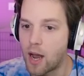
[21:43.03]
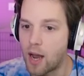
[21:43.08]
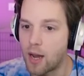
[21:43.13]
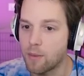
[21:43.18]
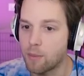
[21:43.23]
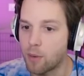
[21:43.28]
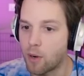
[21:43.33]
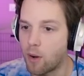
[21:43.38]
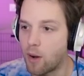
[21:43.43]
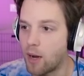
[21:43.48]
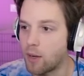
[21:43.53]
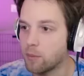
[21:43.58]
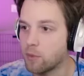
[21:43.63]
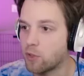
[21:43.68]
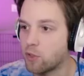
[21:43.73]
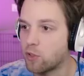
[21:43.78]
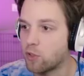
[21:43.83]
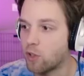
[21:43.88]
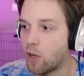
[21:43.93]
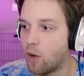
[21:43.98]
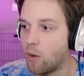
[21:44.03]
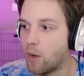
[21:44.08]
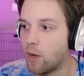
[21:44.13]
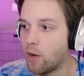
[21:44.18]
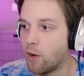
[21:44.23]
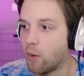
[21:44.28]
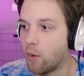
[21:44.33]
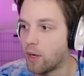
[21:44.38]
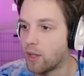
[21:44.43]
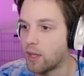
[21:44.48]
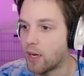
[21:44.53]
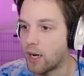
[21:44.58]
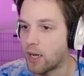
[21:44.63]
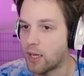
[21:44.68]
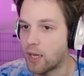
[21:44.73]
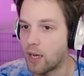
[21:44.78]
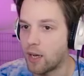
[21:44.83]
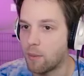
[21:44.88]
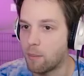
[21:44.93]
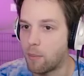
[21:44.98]
I, bro, I'm so annoyed that
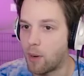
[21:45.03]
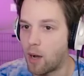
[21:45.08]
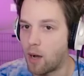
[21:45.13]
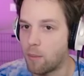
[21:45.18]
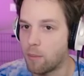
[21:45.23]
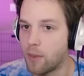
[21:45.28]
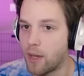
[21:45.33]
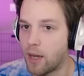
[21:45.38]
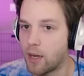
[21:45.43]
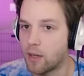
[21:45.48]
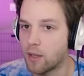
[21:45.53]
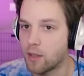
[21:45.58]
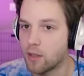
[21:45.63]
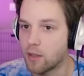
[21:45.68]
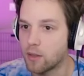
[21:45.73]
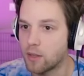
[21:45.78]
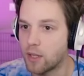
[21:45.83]
I can't bomb that.